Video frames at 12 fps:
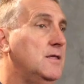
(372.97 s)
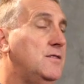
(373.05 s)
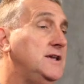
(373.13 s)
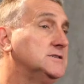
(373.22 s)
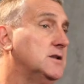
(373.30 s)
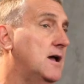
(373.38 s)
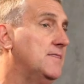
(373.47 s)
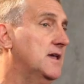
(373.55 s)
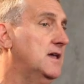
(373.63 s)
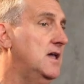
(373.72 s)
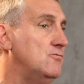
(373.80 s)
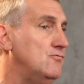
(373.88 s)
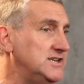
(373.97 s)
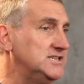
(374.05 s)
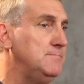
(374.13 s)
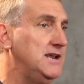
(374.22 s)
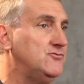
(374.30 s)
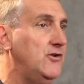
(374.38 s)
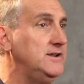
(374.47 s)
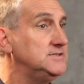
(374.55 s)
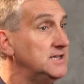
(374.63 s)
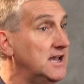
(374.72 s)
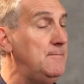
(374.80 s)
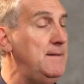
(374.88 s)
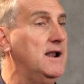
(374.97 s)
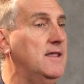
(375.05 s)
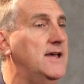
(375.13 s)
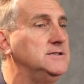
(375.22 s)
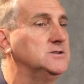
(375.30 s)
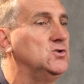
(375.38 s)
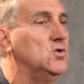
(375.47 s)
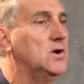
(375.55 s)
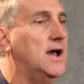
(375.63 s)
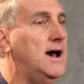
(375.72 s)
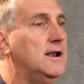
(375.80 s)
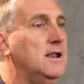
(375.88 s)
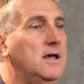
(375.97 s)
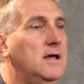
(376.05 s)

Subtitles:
things like the key risk metrics that come out of that scorecard.